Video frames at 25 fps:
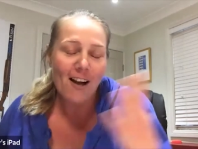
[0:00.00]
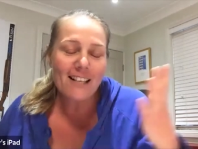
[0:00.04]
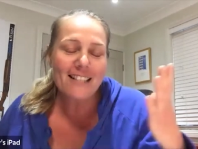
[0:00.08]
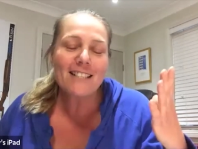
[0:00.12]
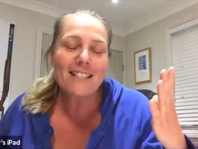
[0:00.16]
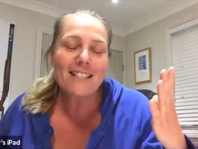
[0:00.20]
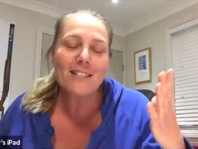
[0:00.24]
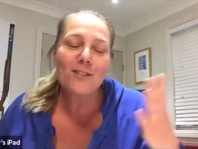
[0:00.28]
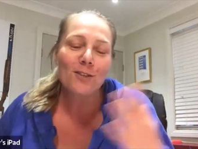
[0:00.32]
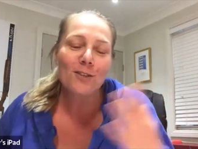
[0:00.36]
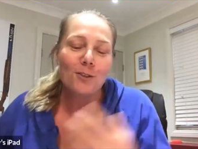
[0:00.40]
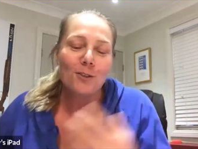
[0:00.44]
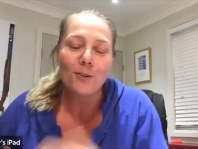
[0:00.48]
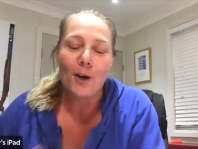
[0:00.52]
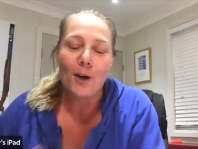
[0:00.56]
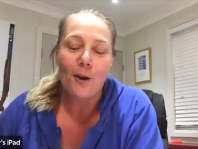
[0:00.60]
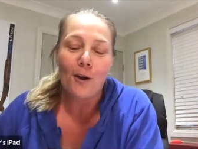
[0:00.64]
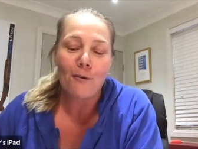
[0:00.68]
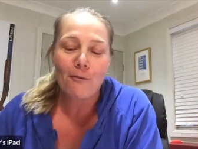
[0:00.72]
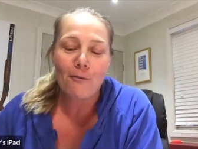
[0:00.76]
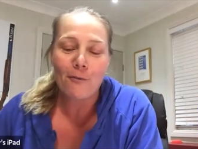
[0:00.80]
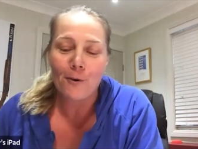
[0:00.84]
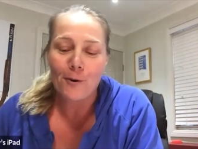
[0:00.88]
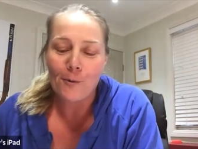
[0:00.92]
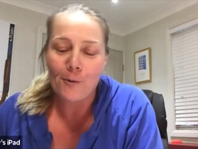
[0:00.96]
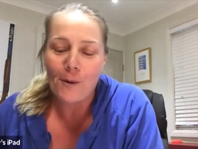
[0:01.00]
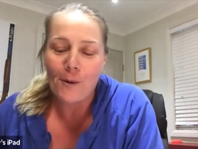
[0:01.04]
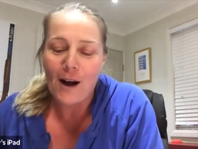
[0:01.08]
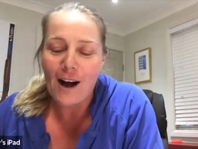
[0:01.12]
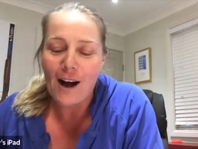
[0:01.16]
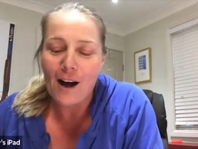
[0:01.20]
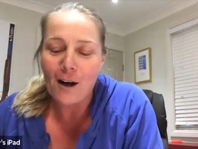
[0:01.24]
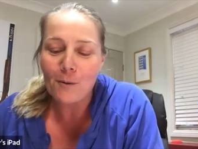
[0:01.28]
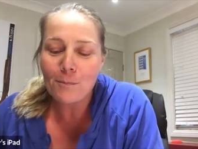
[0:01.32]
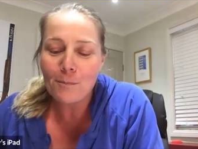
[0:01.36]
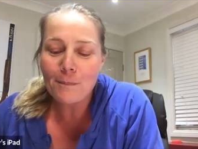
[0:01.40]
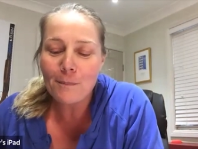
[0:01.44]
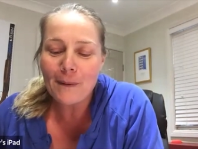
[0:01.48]
i did judo for a
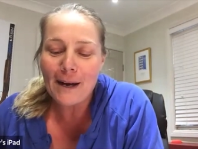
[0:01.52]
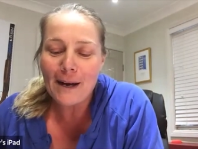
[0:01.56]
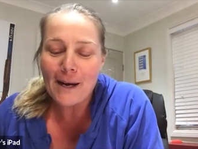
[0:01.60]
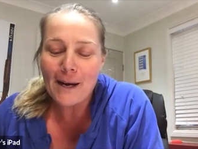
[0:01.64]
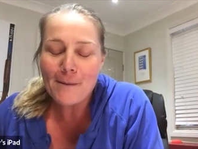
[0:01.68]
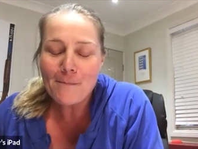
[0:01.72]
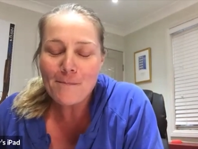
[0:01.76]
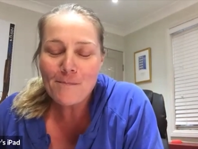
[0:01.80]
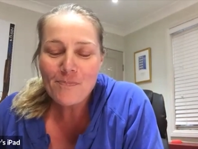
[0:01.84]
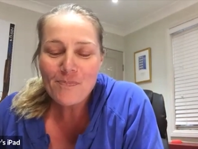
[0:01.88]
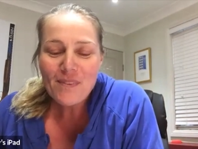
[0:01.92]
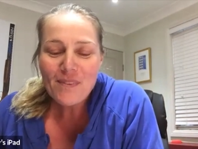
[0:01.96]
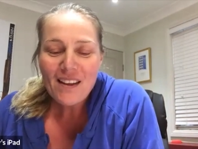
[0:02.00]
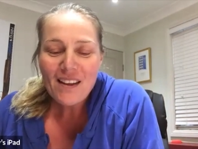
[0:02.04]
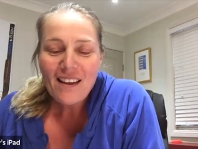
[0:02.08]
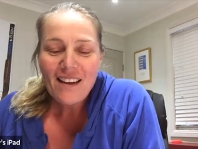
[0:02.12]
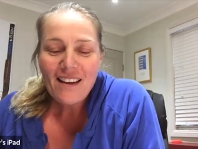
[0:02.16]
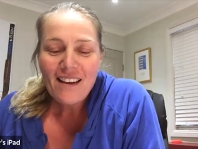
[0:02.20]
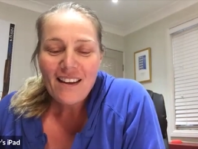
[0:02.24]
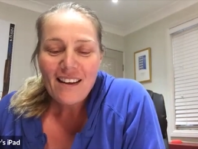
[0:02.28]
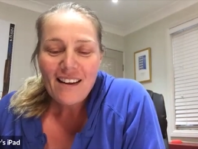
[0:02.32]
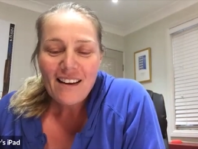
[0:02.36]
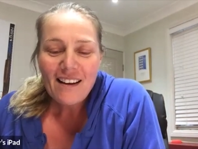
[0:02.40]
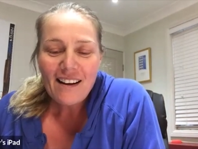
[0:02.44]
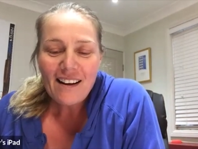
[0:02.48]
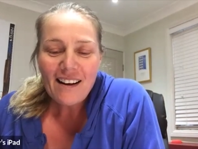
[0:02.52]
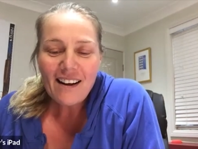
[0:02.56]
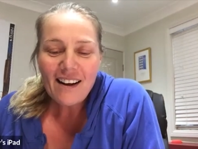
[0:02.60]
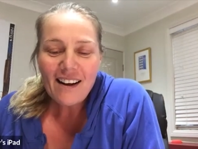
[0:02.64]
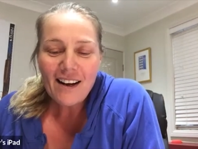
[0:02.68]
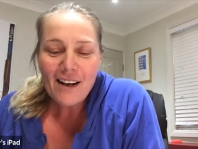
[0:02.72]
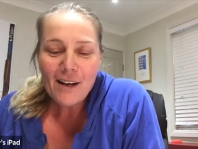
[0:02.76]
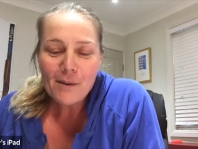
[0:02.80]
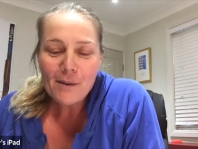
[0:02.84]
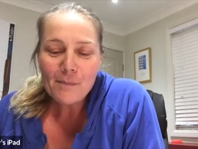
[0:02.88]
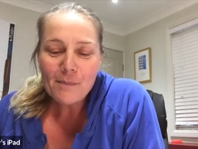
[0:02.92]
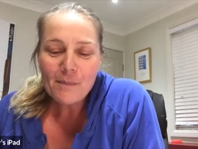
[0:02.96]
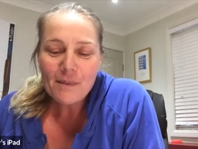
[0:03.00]
while but
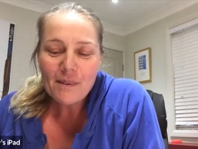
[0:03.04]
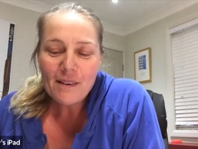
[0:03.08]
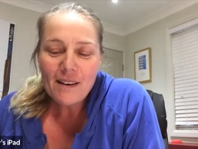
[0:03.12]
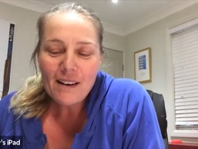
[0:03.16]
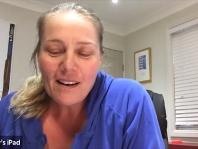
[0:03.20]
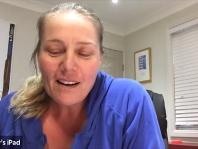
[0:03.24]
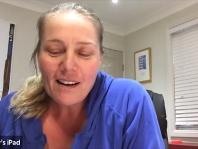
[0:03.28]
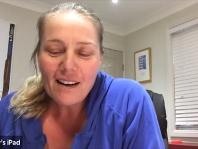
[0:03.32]
um,